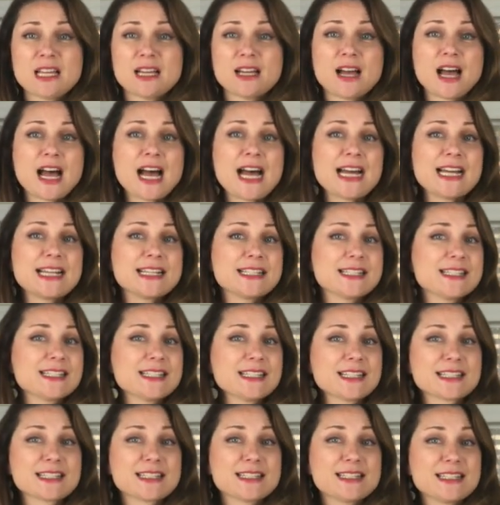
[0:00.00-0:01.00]
high
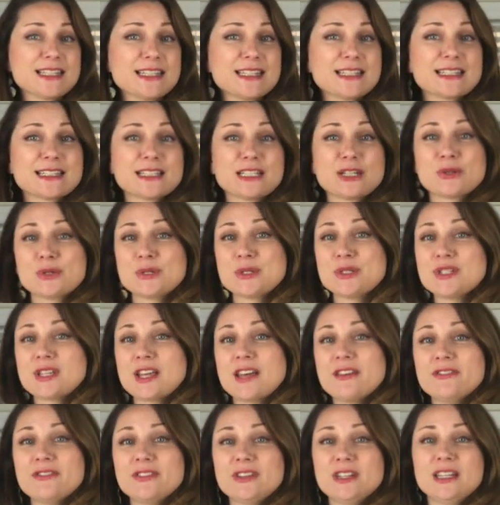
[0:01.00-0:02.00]
60s, low
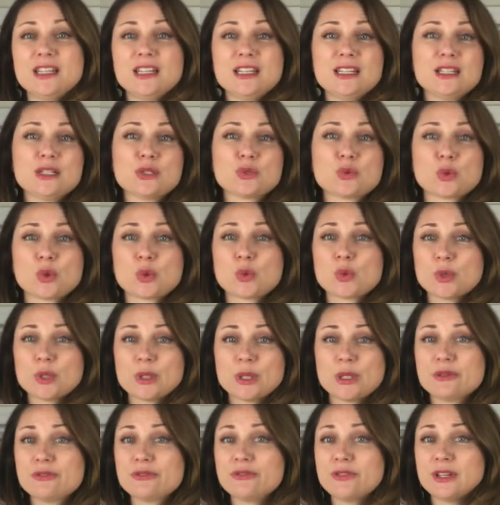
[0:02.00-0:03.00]
70s. We're
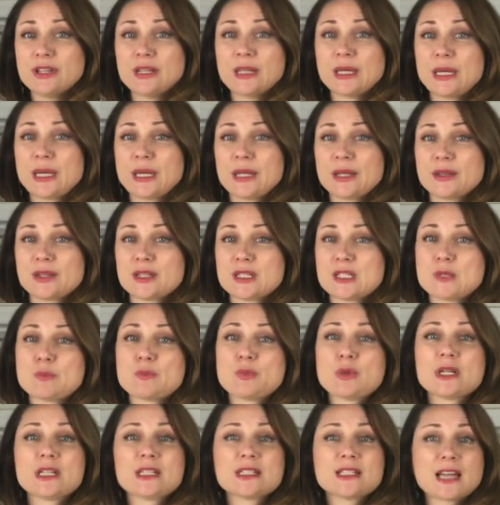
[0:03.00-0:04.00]
really feeling the
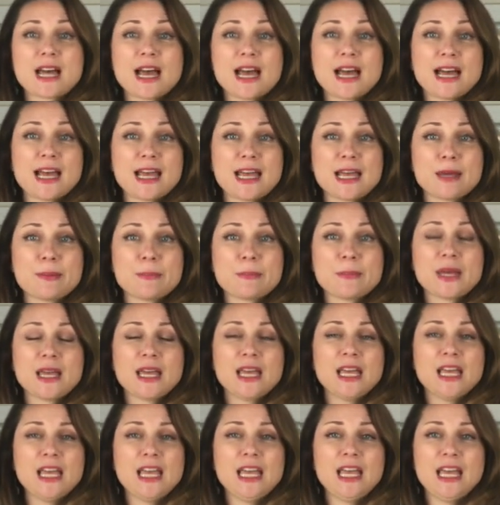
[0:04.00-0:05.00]
springtime.
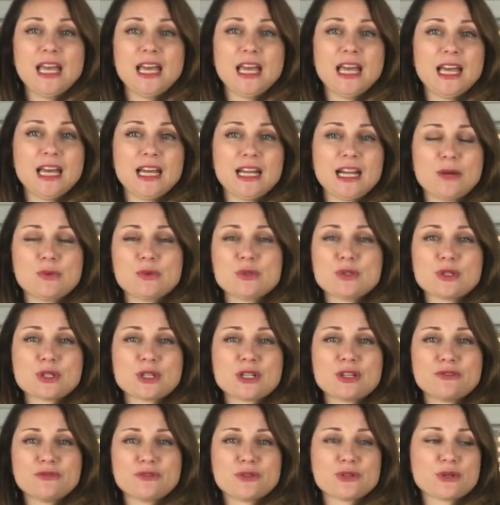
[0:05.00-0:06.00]
And I was
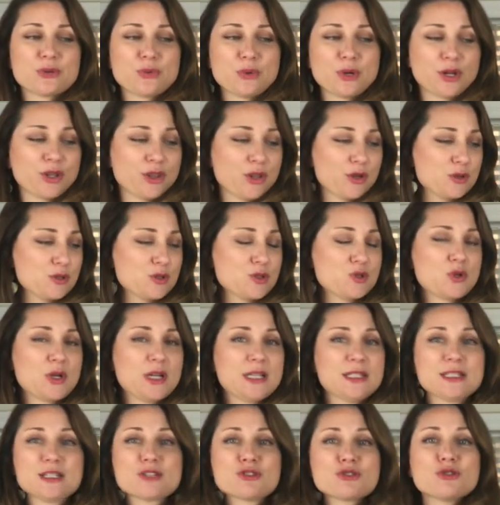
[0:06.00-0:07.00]
looking for one of those
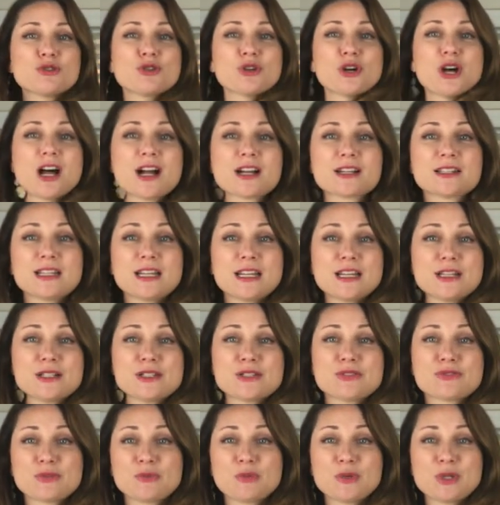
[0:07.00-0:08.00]
transitional
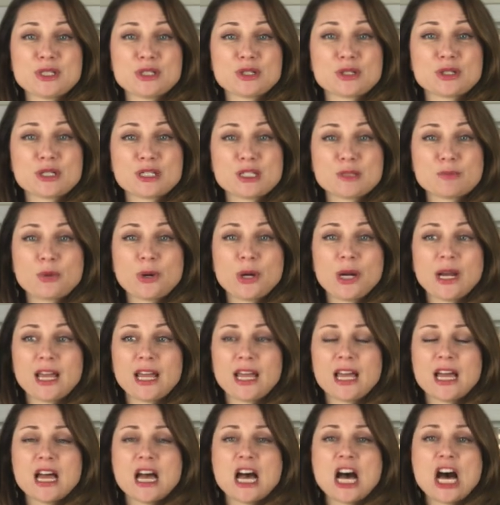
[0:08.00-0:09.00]
cocktails from winter to spring.